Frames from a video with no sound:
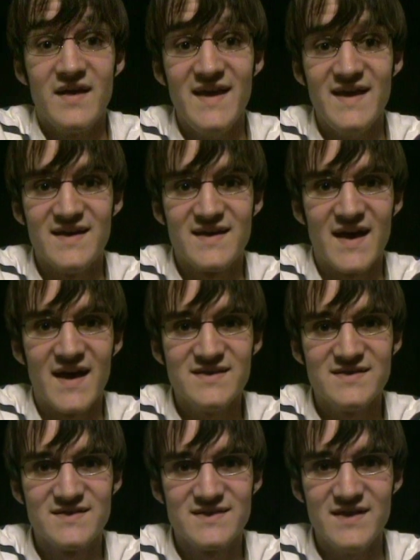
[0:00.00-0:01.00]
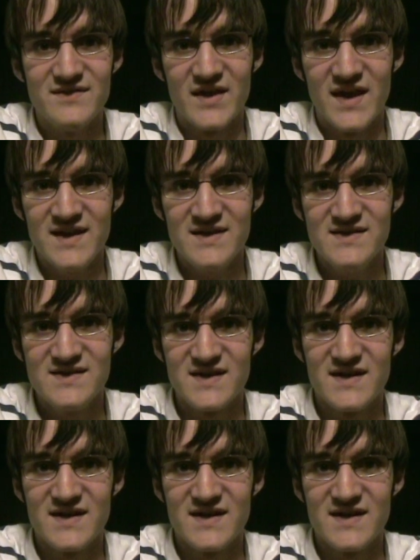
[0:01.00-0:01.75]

Hey guys, it's Steve again.